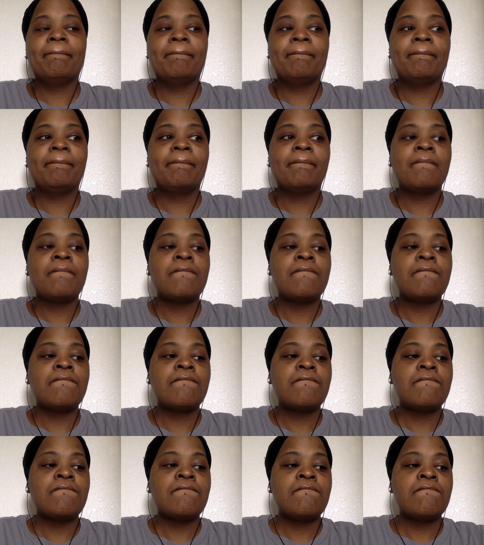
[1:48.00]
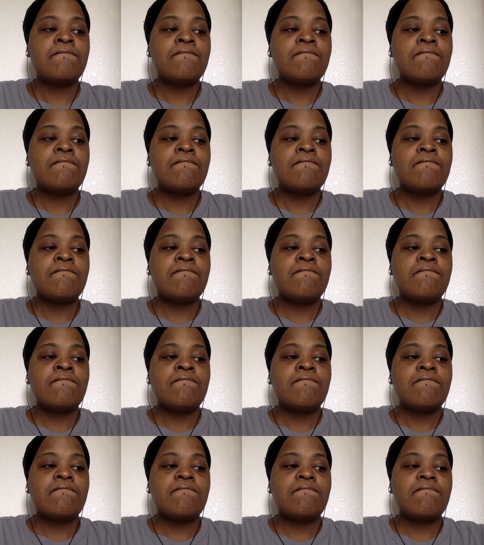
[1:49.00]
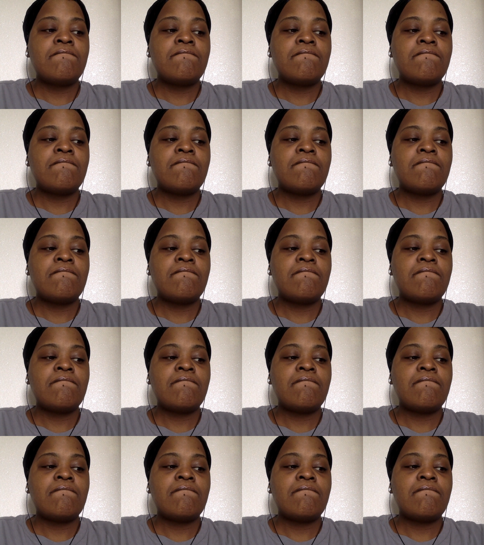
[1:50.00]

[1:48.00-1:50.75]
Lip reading: No one is speaking in this clip.